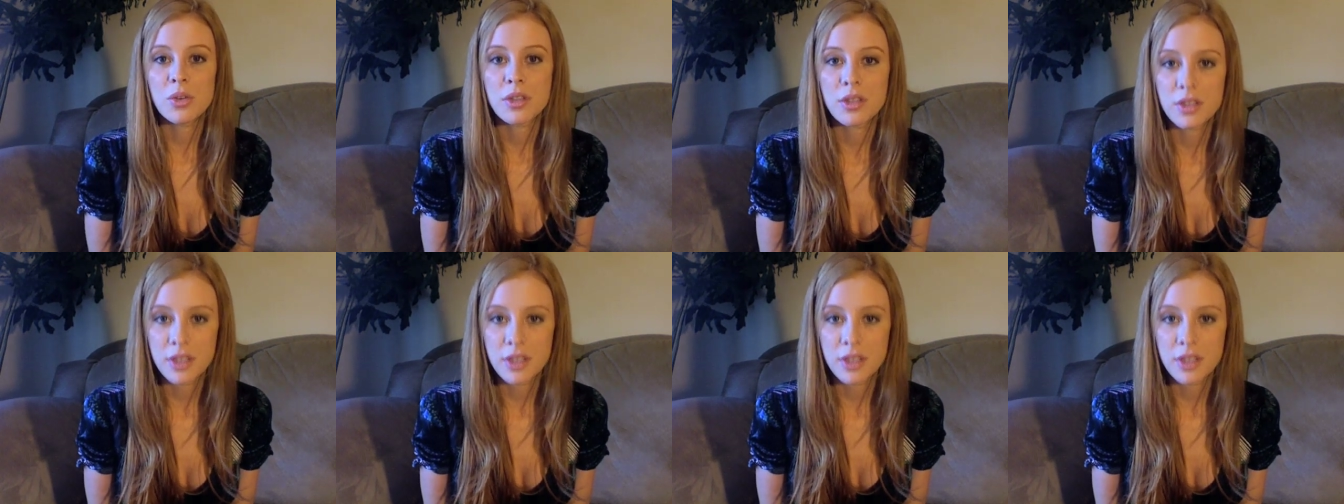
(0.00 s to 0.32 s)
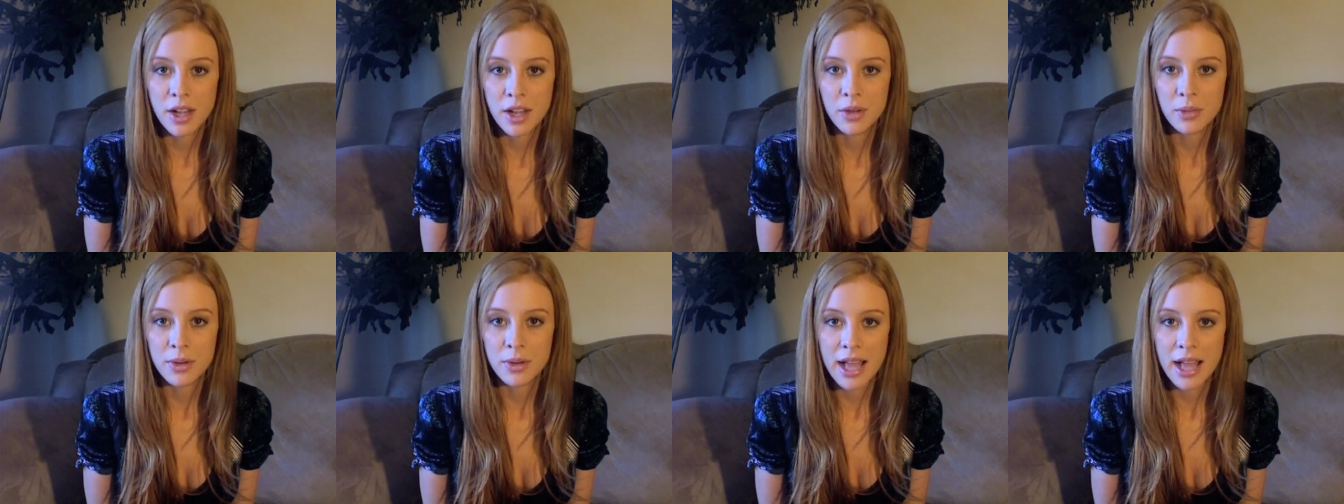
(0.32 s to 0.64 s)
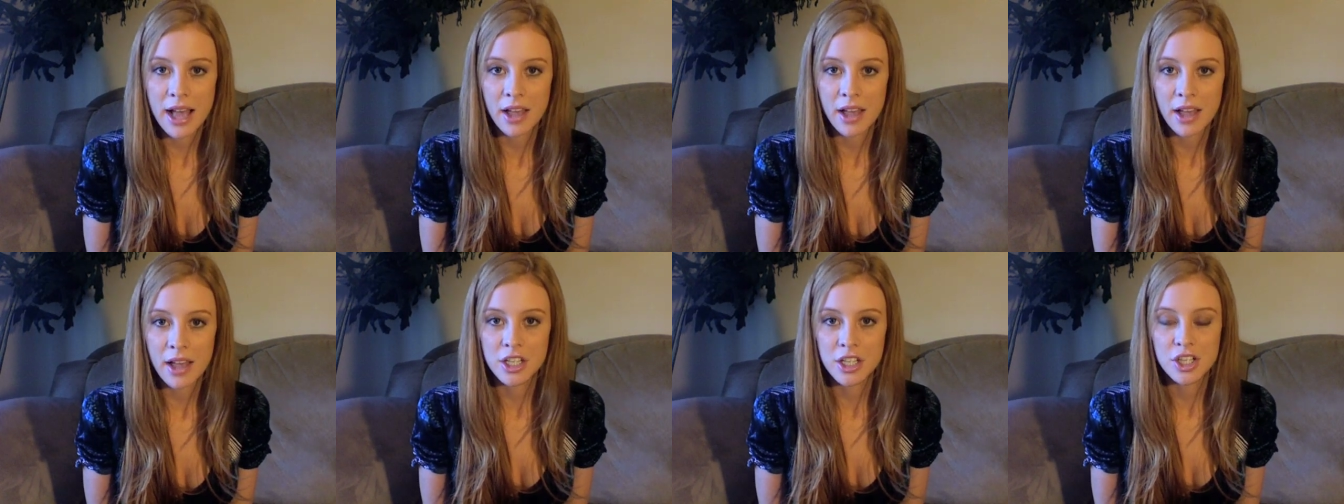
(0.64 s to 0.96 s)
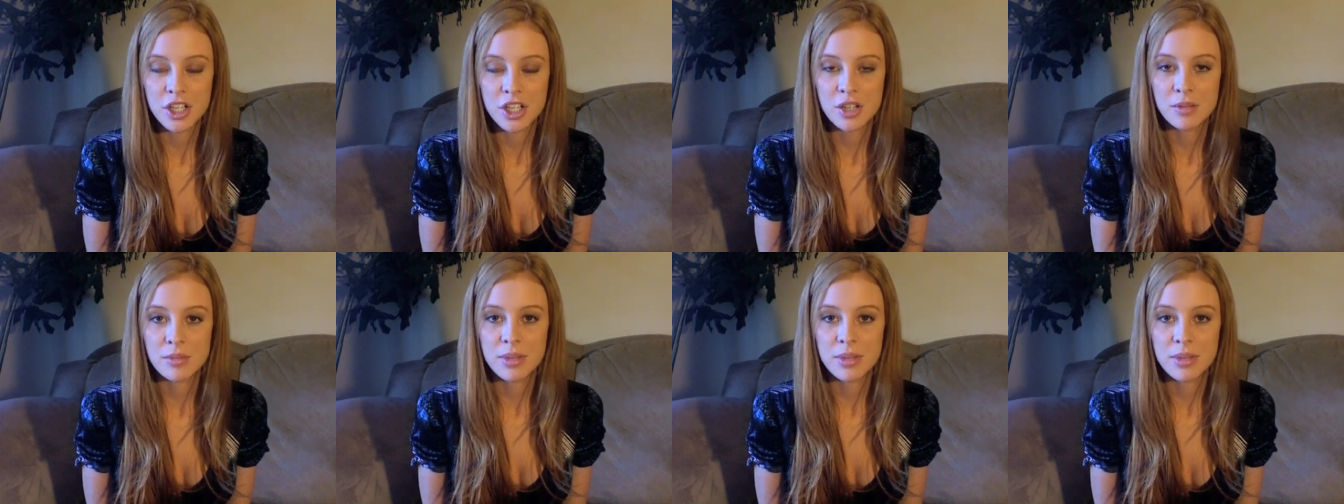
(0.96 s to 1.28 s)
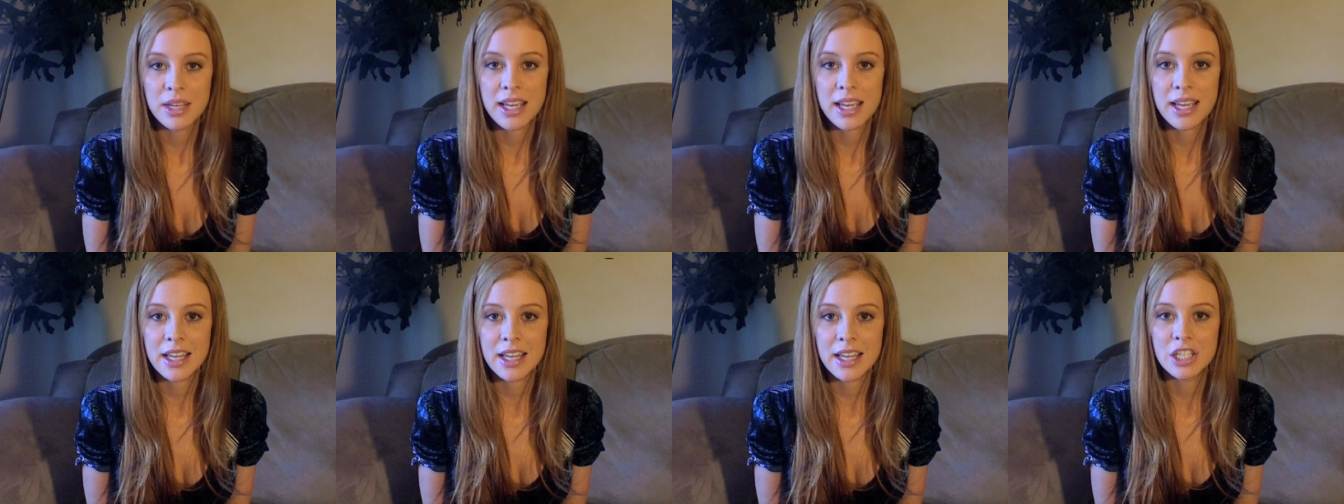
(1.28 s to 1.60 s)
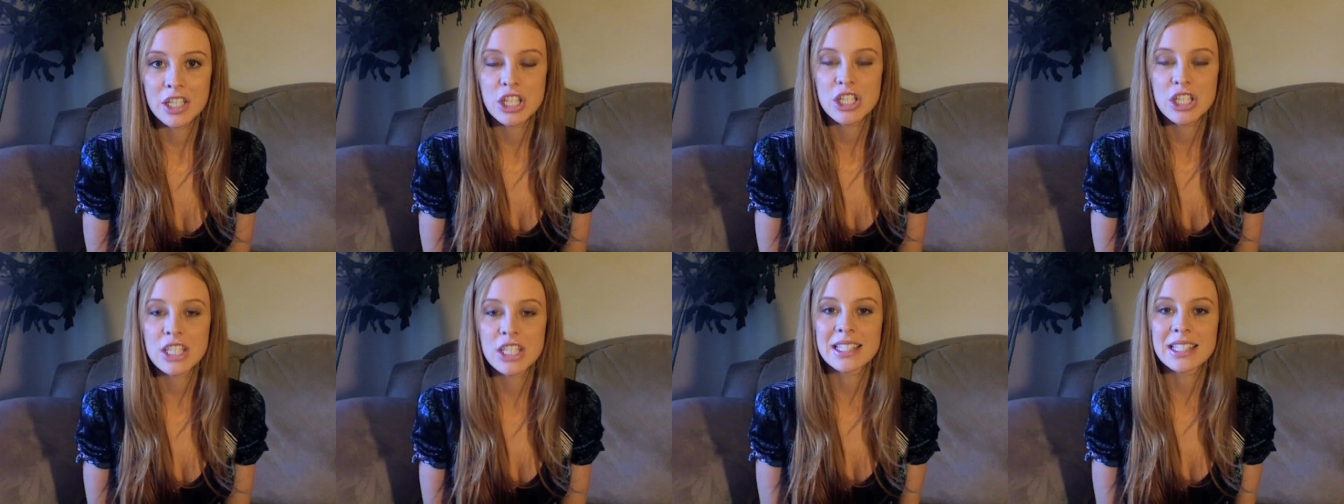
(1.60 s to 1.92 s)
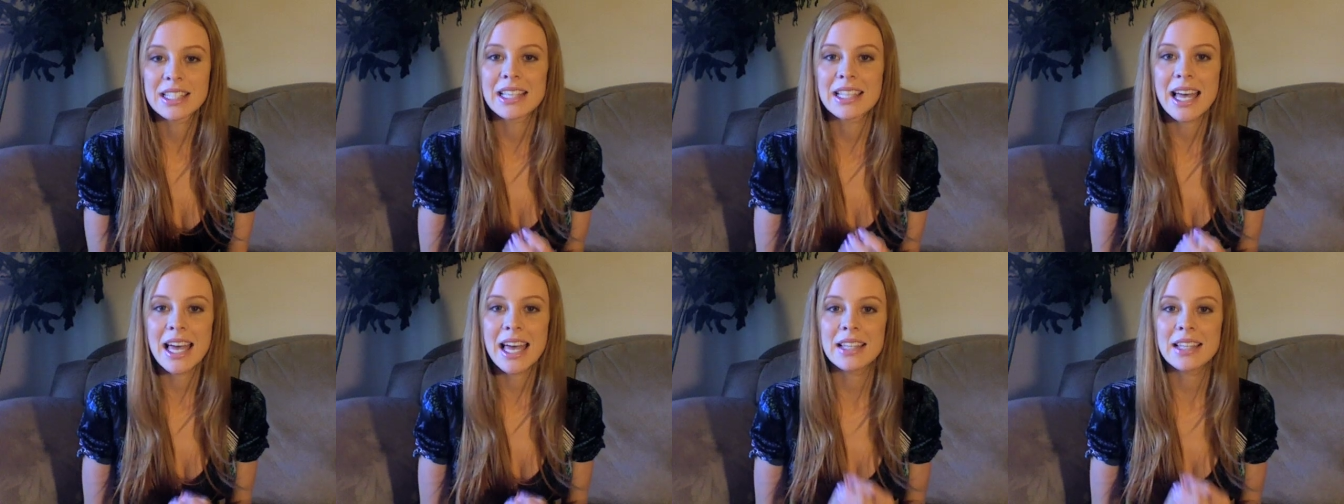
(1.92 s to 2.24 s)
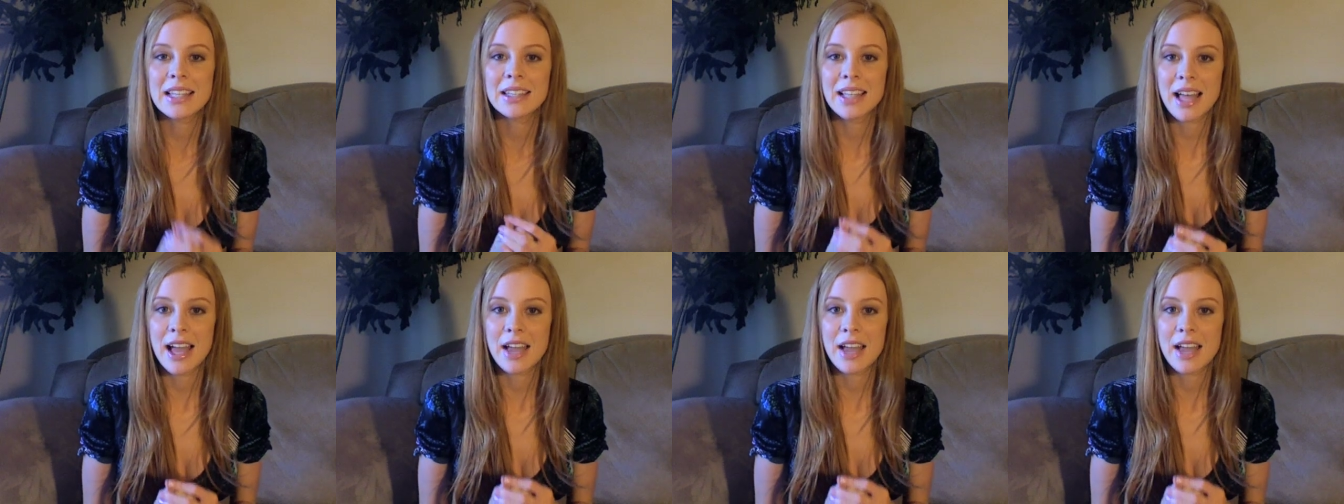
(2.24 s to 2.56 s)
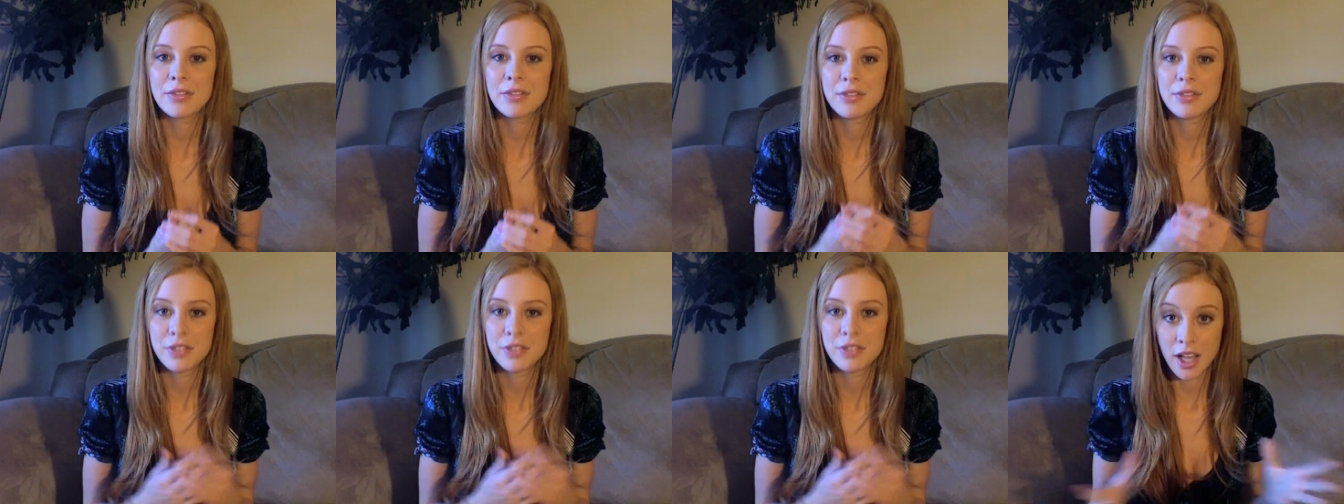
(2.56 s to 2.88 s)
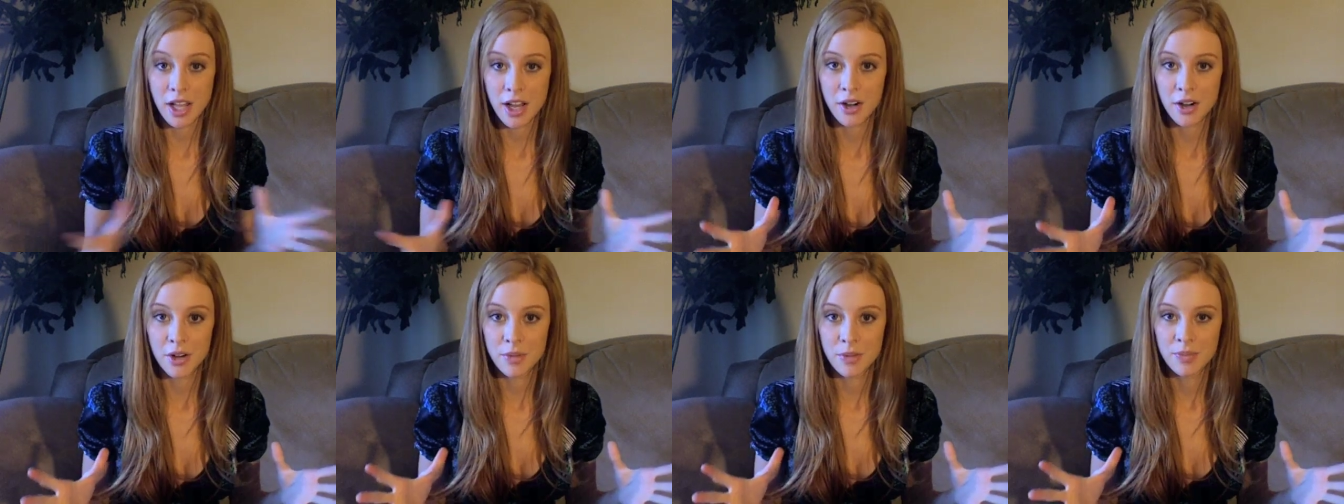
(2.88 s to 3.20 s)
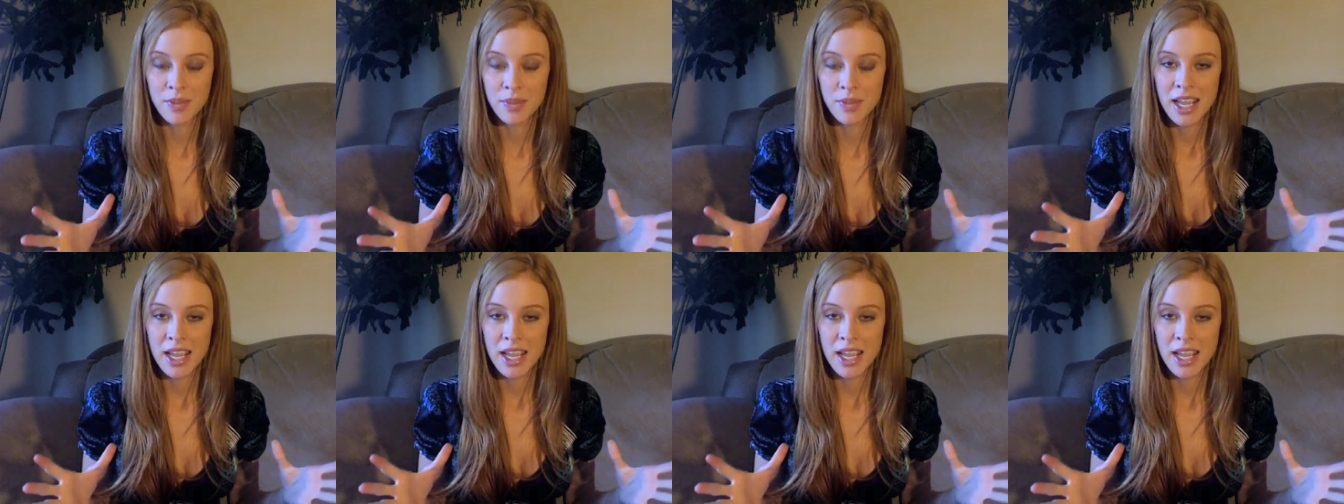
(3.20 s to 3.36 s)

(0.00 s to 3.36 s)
think reality should be and to just let life flow